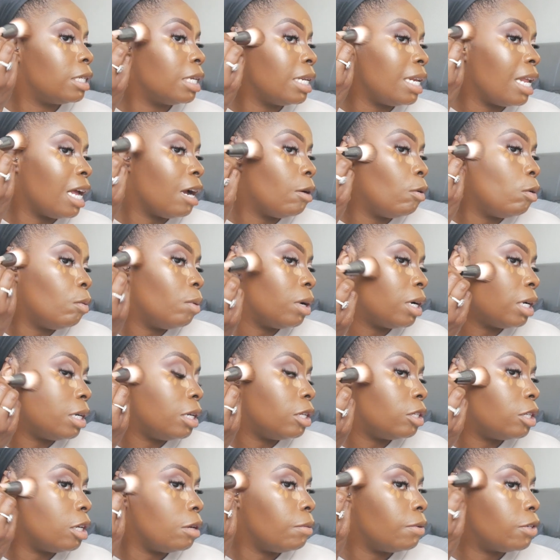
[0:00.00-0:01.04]
So now all we're
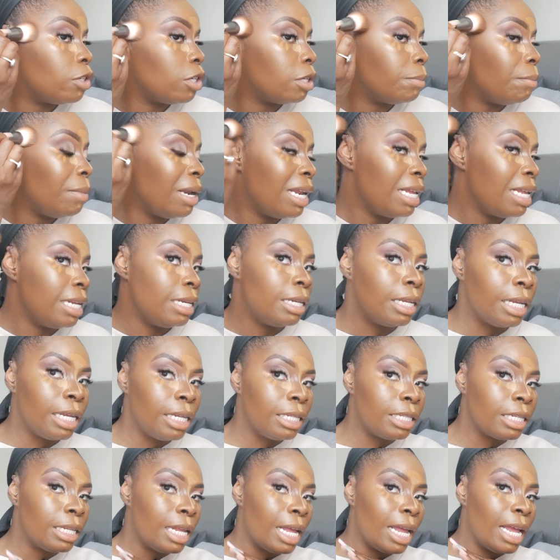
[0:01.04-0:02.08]
going to do is just blend it
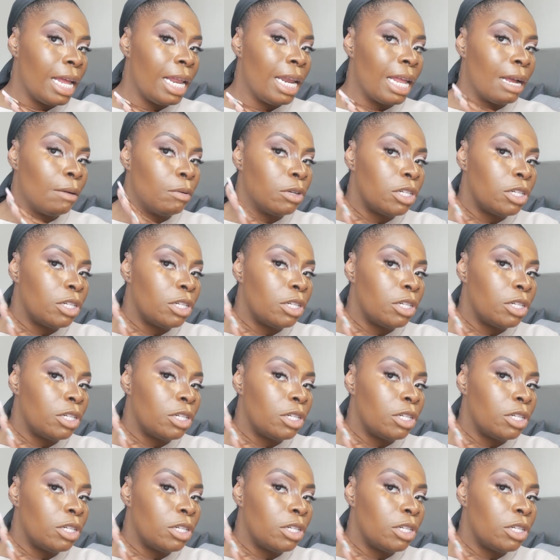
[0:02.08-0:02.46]
into the hairline.